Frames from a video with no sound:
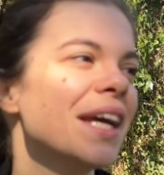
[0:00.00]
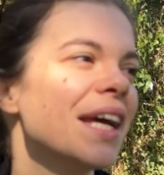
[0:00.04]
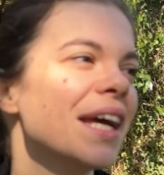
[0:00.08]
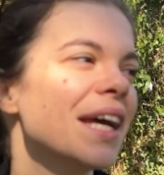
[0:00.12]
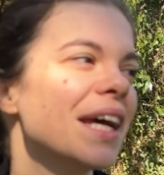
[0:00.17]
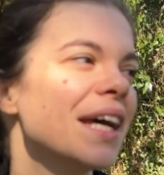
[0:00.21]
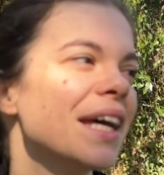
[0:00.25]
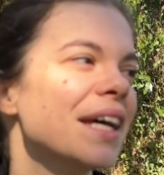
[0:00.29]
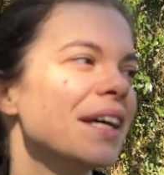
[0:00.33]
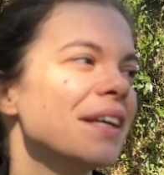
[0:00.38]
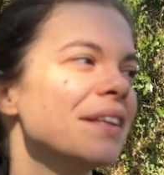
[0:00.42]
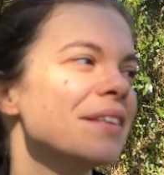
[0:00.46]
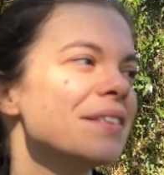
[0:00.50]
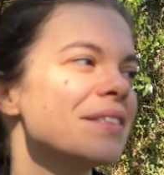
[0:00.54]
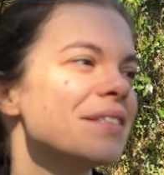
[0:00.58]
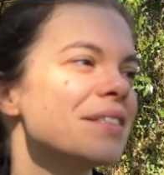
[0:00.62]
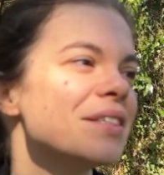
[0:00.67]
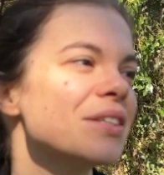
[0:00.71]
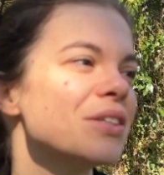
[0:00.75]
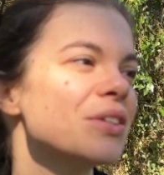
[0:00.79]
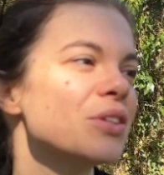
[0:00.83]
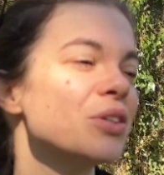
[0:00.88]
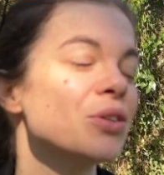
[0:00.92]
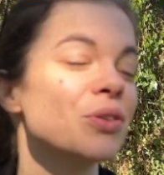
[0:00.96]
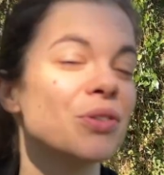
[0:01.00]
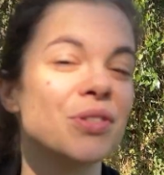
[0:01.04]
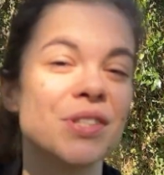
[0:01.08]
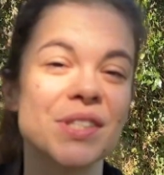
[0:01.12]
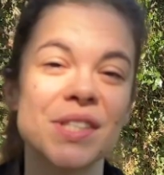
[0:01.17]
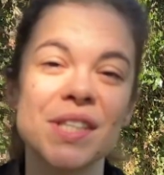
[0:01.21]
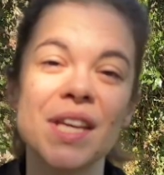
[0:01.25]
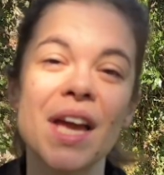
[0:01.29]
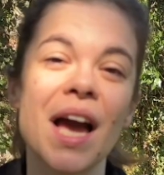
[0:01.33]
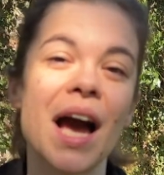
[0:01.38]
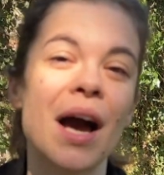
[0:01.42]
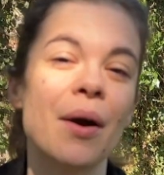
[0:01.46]
and you'll
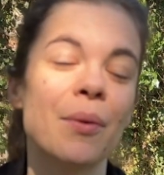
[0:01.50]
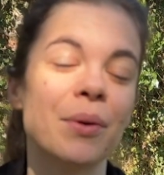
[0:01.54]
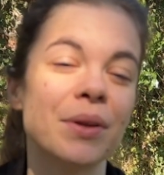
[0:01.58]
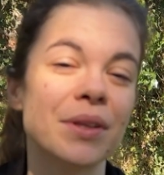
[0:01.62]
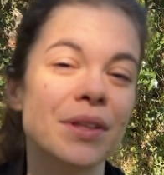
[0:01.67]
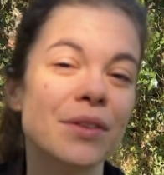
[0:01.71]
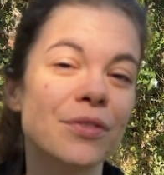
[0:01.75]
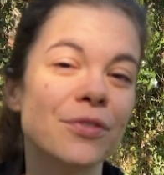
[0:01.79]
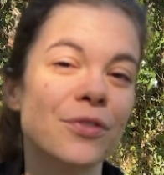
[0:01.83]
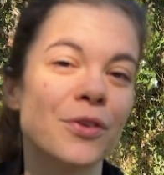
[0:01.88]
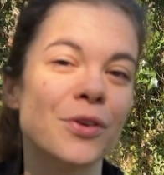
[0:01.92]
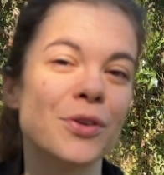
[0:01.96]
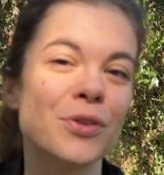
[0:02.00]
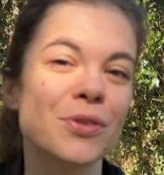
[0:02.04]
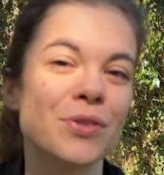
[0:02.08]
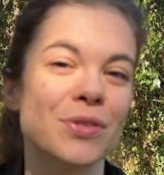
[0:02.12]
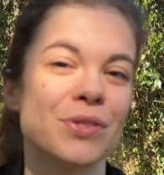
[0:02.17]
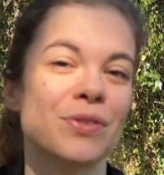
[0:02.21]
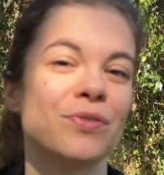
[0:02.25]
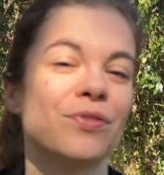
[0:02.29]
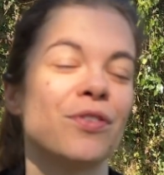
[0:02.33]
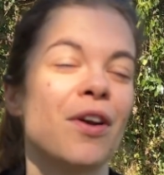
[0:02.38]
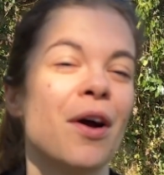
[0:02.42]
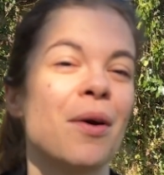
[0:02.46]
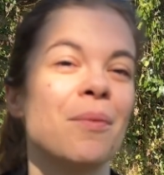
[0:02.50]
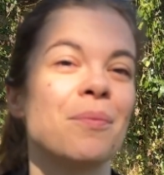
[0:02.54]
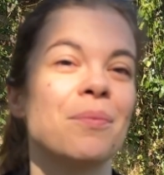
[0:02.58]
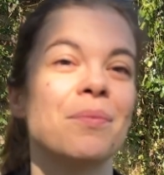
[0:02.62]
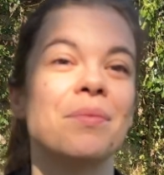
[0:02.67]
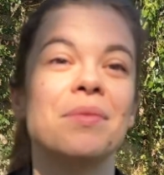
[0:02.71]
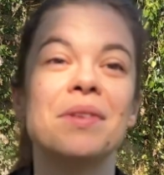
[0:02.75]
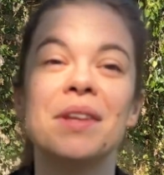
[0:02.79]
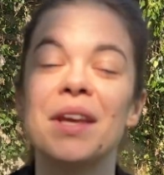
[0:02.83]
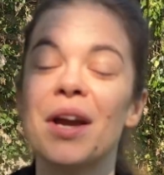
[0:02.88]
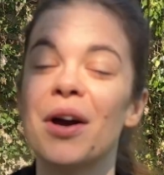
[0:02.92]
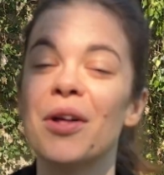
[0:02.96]
see how it differs
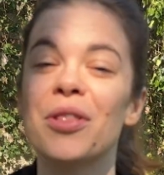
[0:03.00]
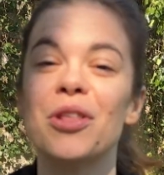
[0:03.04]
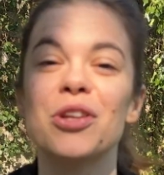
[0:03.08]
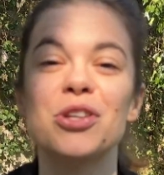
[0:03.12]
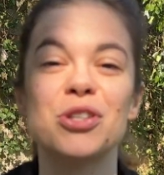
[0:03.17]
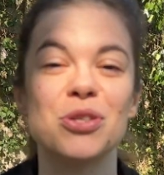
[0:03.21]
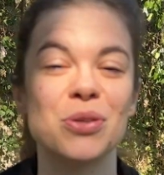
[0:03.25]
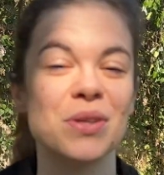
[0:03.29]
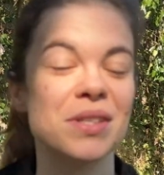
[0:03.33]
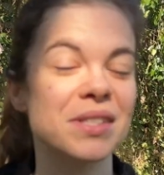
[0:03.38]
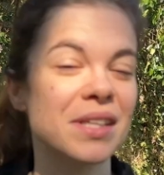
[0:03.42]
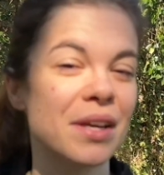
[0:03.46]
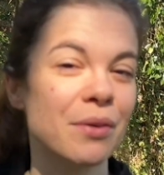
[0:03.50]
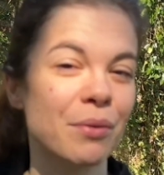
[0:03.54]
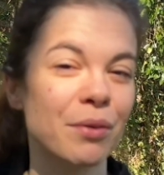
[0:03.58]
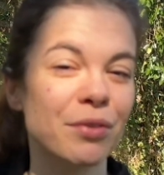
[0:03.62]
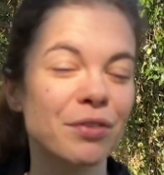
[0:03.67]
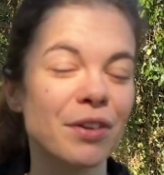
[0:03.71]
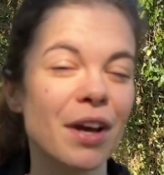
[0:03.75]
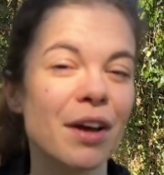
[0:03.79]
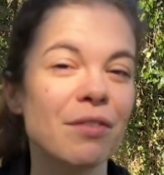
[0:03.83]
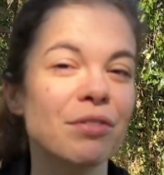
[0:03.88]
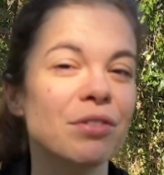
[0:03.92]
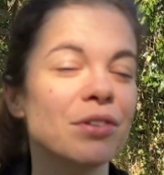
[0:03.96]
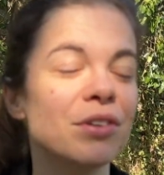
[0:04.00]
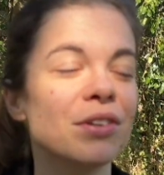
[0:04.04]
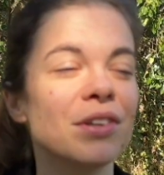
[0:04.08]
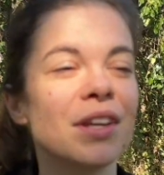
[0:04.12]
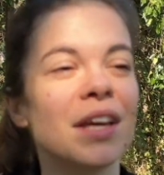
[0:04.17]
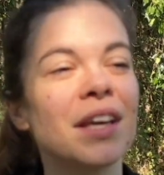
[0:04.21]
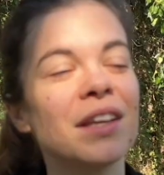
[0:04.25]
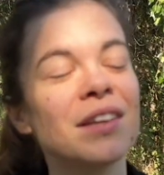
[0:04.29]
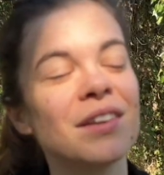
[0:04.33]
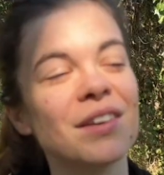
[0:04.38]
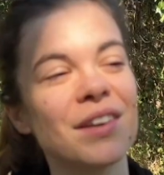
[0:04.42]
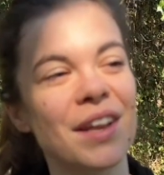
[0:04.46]
from the other trees that we've covered
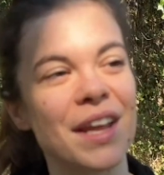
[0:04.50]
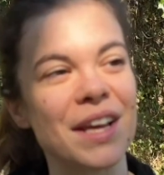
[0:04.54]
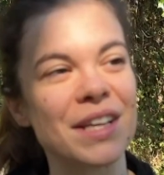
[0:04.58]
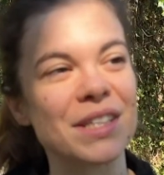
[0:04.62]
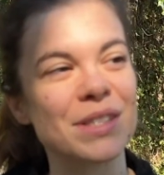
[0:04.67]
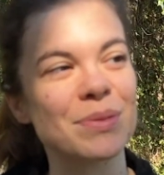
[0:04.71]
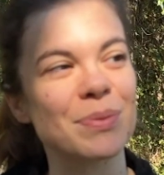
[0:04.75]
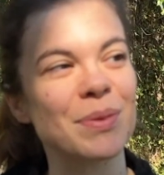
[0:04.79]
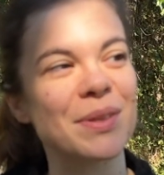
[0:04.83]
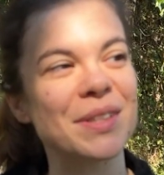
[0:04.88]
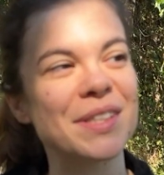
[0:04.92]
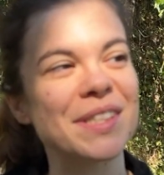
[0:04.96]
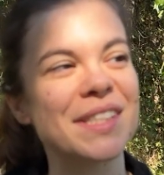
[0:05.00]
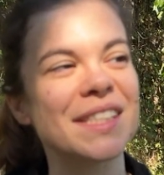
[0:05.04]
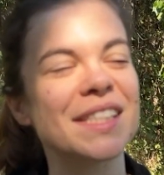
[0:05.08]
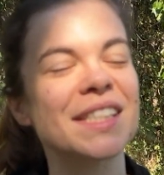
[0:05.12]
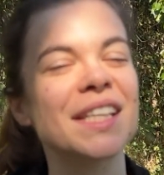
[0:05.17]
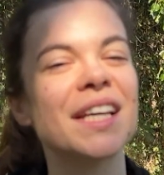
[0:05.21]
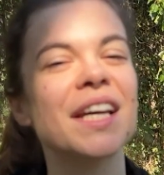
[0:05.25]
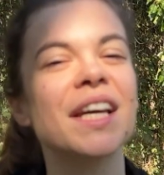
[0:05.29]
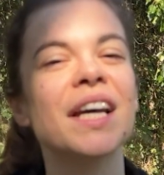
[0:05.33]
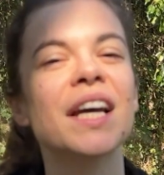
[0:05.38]
and the next ones.